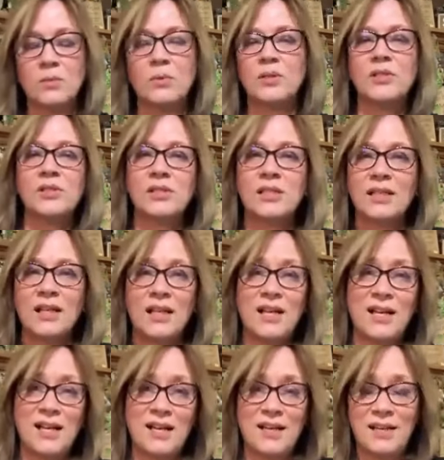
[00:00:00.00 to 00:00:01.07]
So we're just gonna
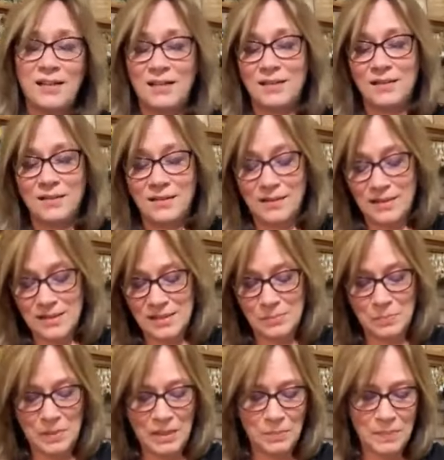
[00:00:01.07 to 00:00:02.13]
cut this
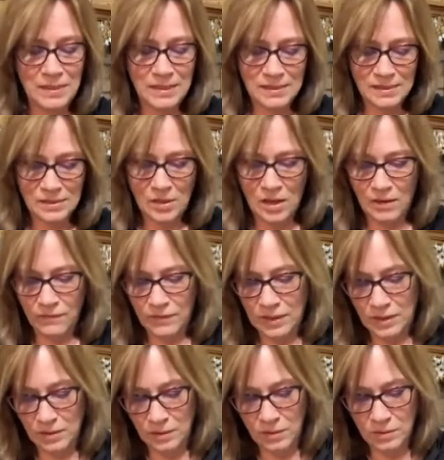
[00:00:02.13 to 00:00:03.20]
big piece off
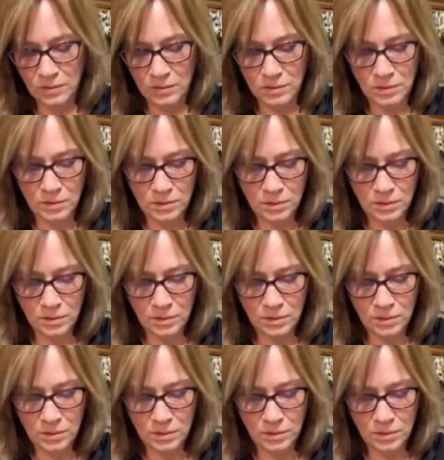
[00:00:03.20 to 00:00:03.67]
here.